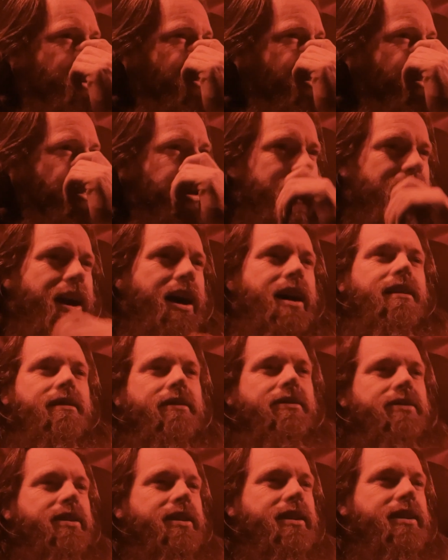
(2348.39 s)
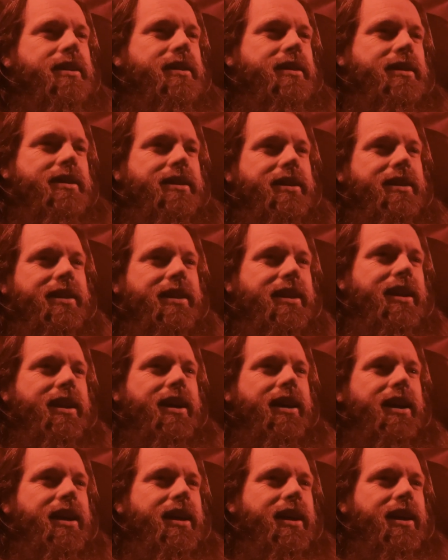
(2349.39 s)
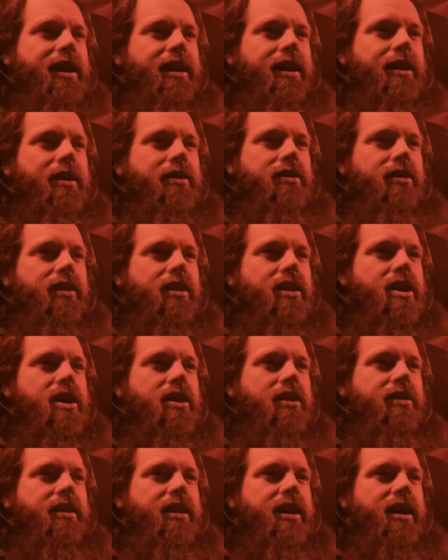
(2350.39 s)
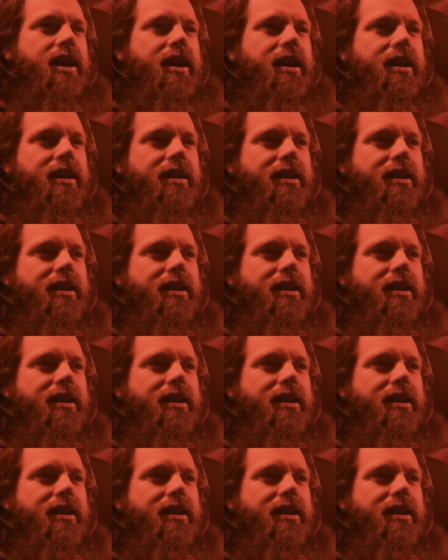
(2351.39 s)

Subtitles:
alive, that was a long day,